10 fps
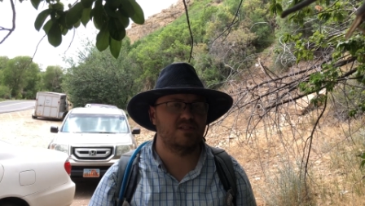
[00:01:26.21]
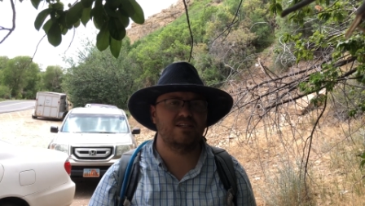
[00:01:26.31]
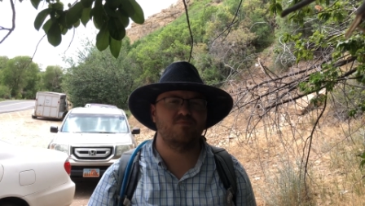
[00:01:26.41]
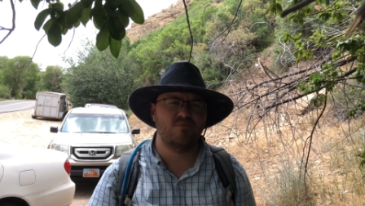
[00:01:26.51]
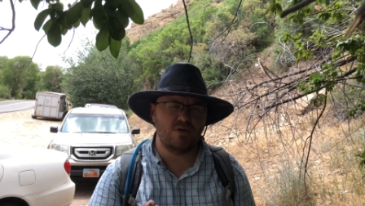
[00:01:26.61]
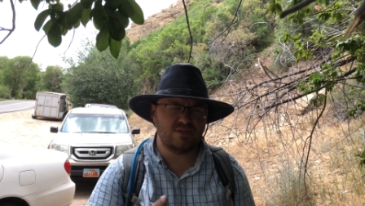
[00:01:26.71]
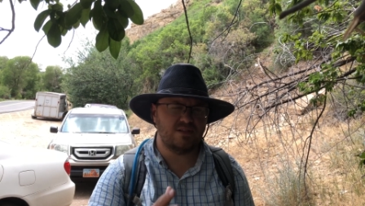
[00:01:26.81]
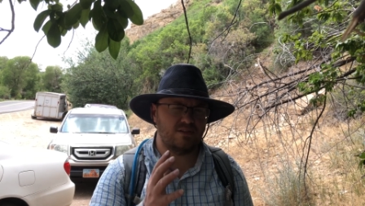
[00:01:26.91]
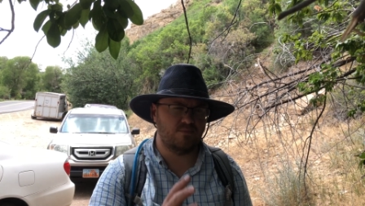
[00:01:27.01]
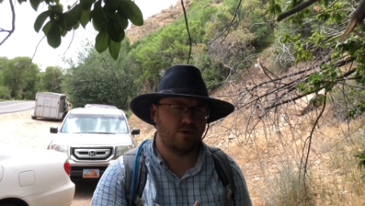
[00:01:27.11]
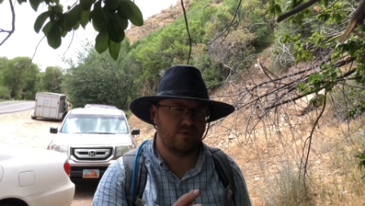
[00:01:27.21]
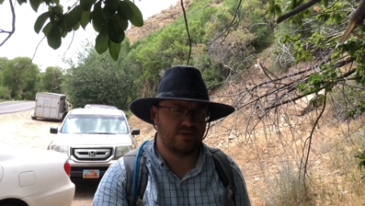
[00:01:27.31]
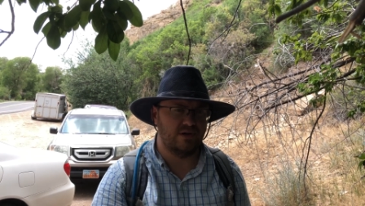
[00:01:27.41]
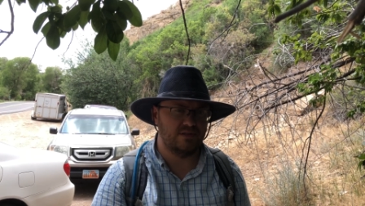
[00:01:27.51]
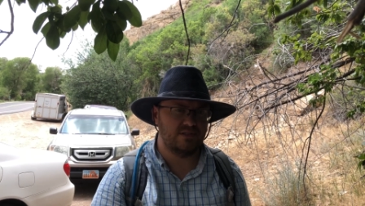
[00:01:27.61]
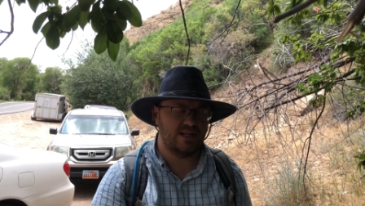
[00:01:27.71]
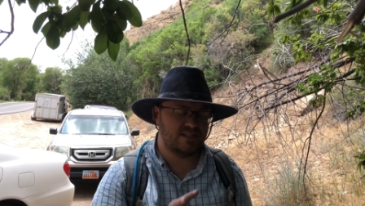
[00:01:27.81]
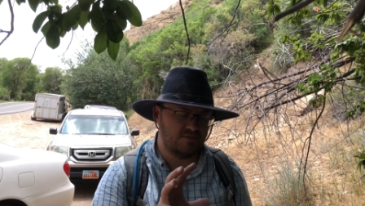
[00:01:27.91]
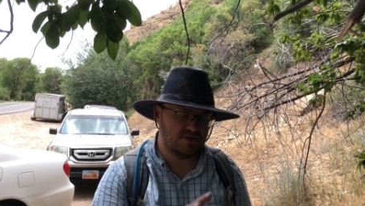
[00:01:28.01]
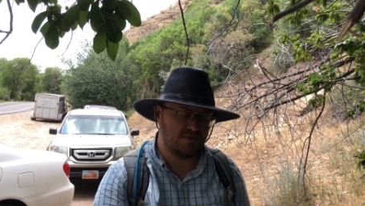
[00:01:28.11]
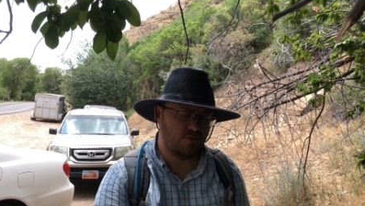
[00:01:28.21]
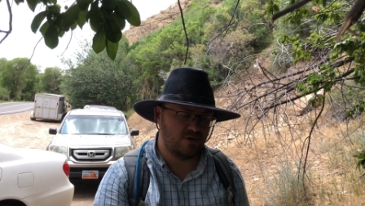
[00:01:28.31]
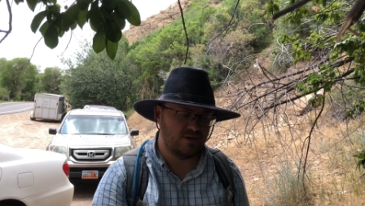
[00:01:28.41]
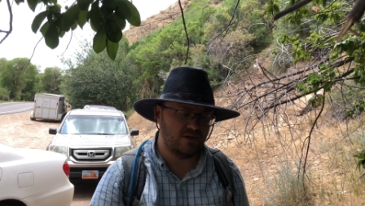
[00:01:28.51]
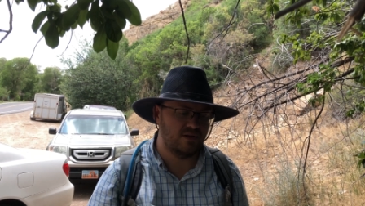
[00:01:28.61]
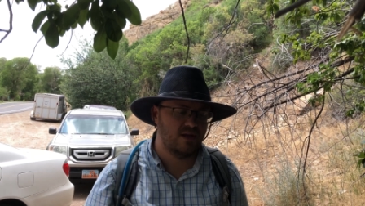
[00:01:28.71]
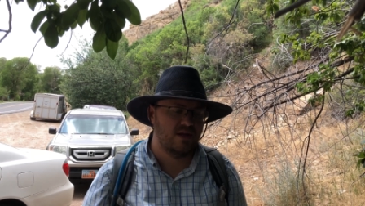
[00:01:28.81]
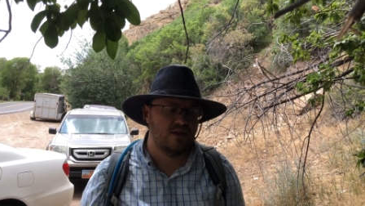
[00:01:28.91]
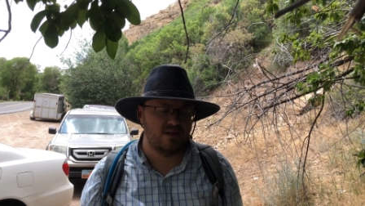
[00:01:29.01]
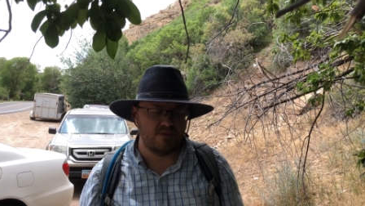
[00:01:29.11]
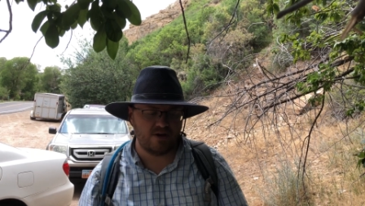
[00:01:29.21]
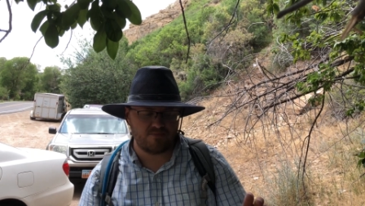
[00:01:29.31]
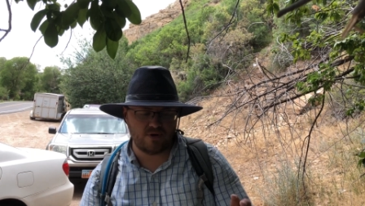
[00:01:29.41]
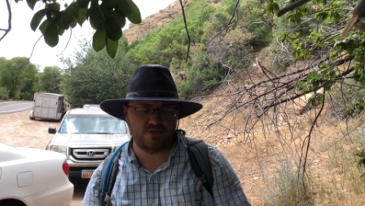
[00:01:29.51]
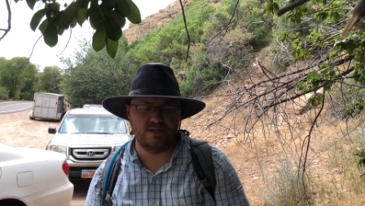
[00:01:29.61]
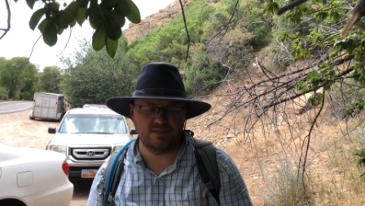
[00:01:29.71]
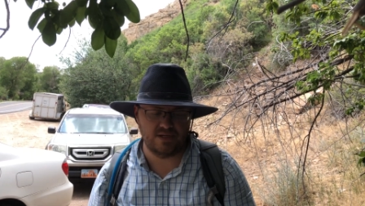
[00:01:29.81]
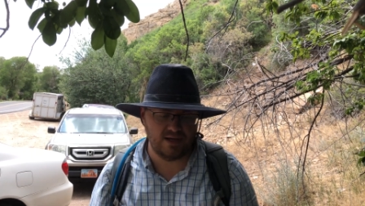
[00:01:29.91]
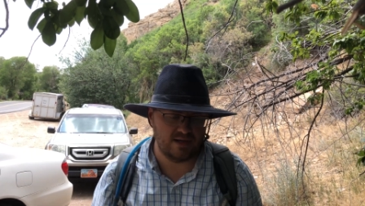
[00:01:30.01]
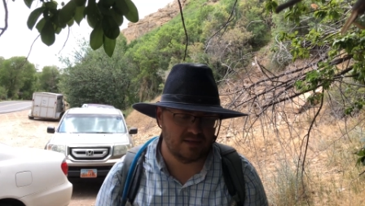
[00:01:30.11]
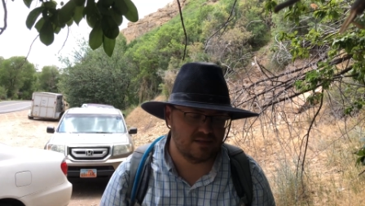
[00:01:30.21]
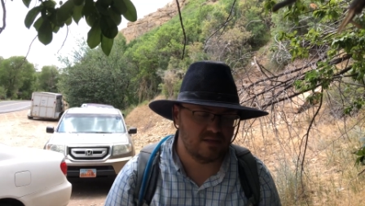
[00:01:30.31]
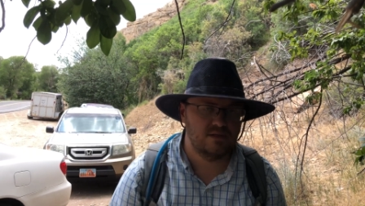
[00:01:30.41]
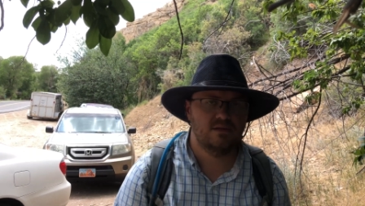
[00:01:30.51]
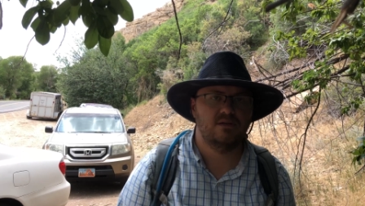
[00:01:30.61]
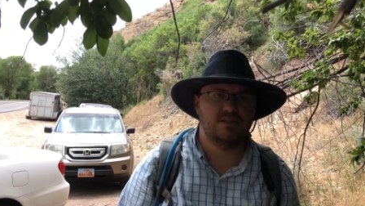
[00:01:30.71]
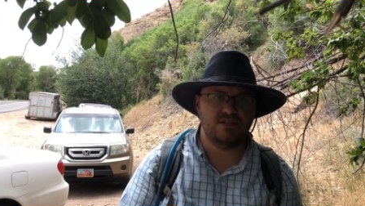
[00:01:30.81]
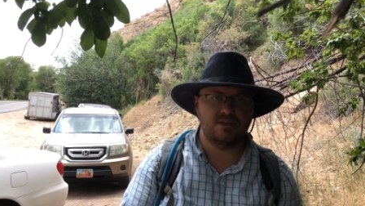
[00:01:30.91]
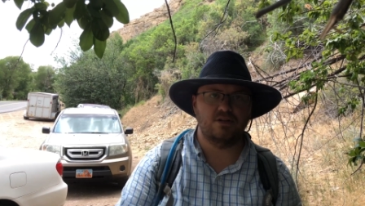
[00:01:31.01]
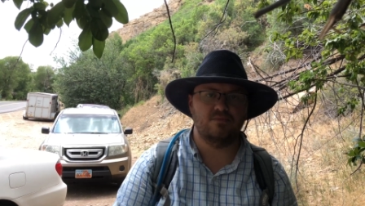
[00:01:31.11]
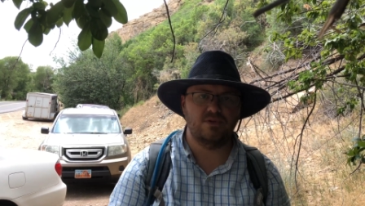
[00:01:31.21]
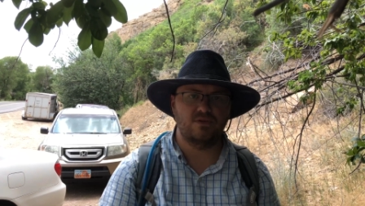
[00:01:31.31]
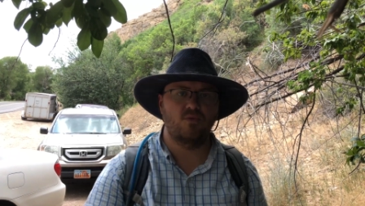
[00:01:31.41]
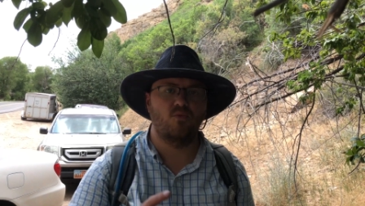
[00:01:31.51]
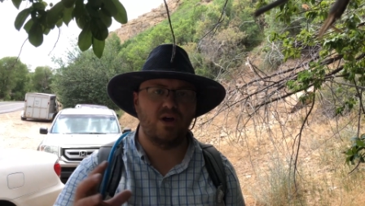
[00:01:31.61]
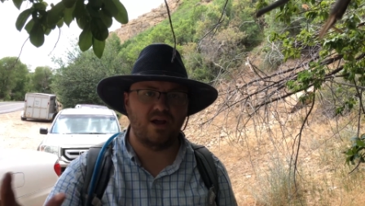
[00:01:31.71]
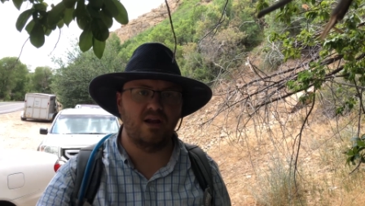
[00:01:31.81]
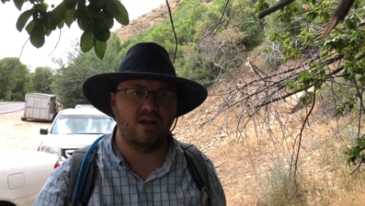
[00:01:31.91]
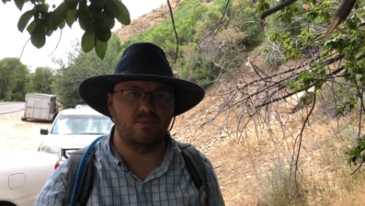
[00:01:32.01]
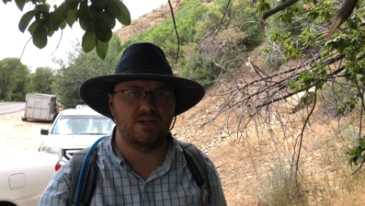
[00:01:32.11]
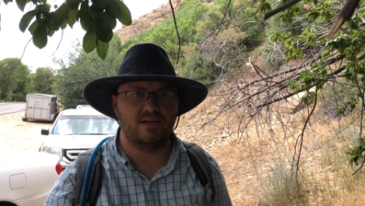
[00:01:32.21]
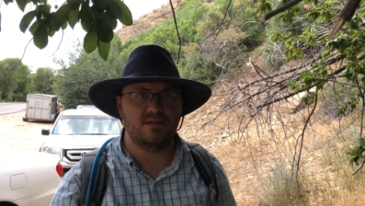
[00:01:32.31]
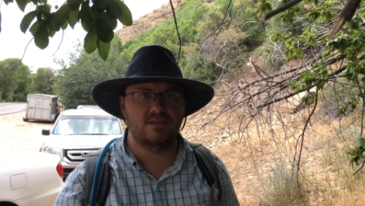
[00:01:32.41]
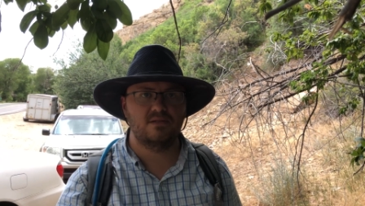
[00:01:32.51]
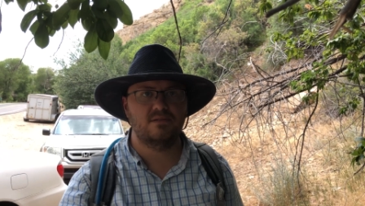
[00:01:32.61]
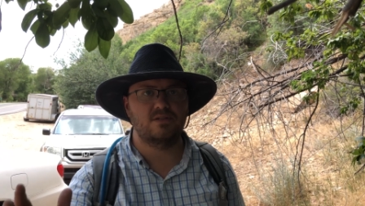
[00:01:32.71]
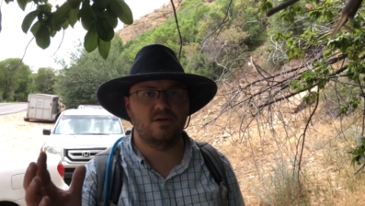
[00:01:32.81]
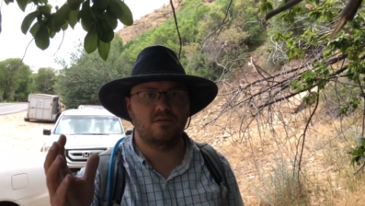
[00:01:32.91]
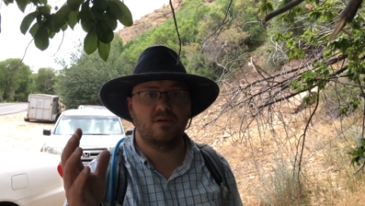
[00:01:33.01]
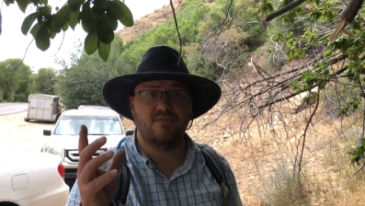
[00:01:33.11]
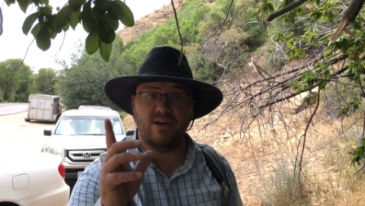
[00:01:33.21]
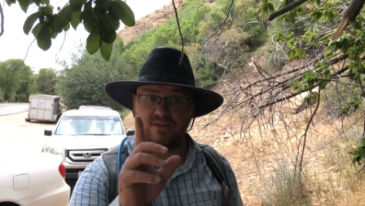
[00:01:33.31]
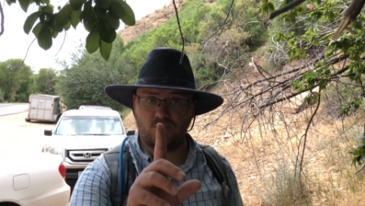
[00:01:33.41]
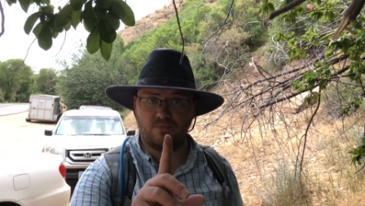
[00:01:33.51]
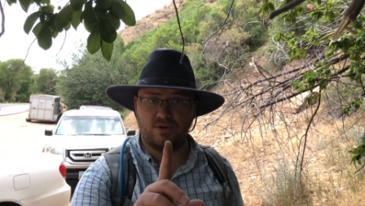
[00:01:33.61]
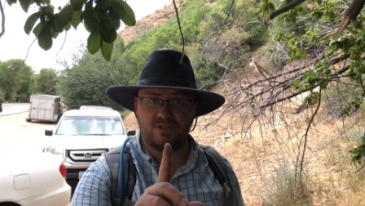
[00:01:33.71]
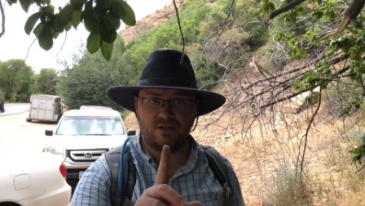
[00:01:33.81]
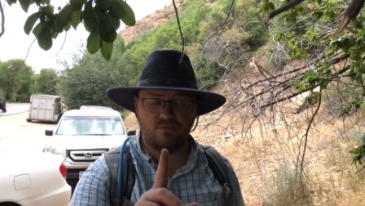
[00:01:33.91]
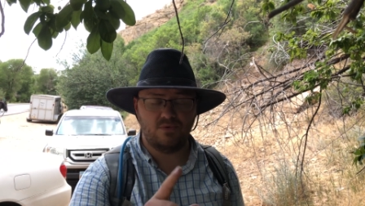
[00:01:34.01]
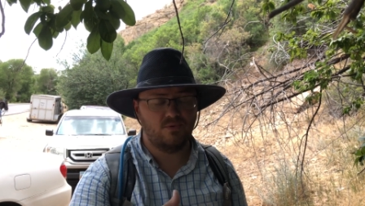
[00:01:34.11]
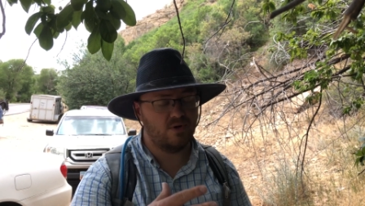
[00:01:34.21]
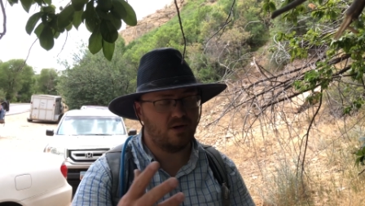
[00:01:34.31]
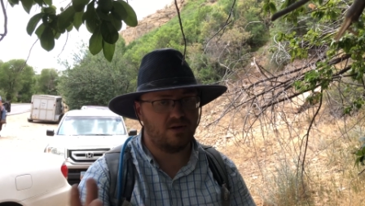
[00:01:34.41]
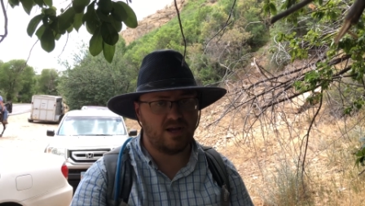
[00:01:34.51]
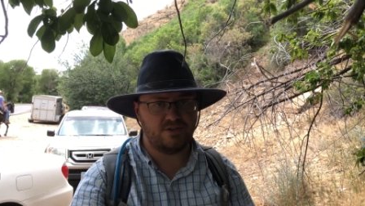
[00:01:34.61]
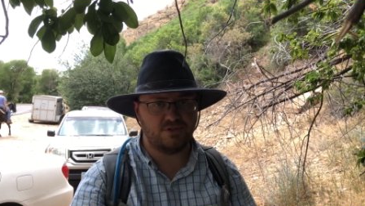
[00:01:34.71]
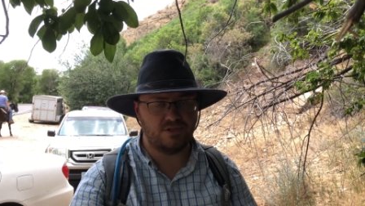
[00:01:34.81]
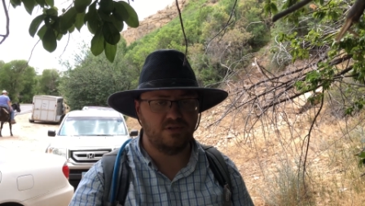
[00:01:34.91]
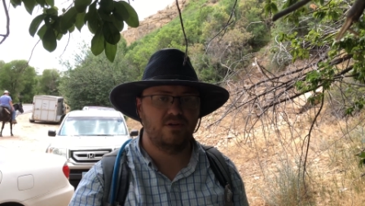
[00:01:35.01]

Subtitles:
It's mostly the protons. That's the most important thing. The amount of protons it has is determined what kind of element it is. So if it has one proton, we call it hydrogen.